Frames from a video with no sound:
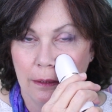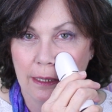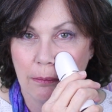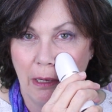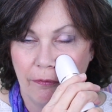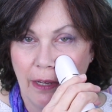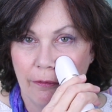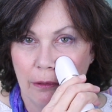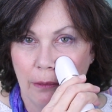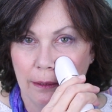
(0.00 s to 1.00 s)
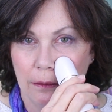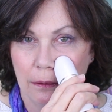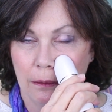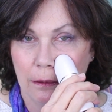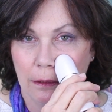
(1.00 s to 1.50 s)
That's my favourite one,
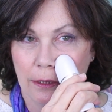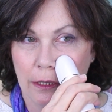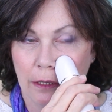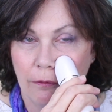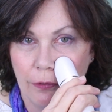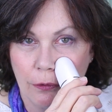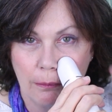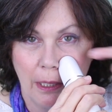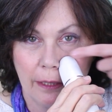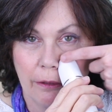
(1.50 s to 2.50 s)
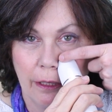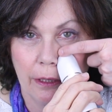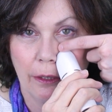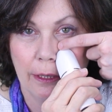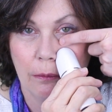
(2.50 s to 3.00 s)
because you can feel the
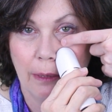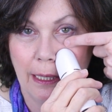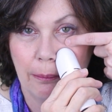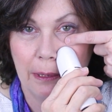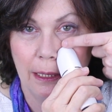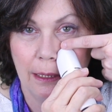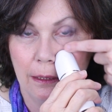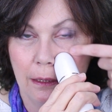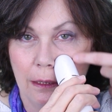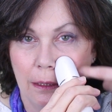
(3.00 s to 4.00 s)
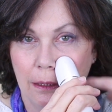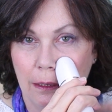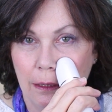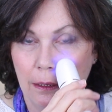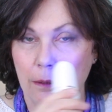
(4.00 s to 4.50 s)
microcurrent going all the way up here,
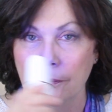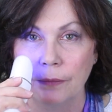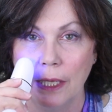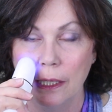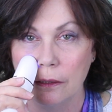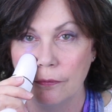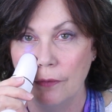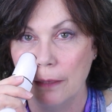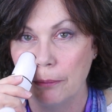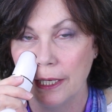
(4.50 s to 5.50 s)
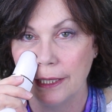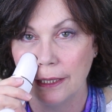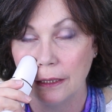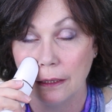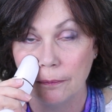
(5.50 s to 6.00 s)
and it's vibrating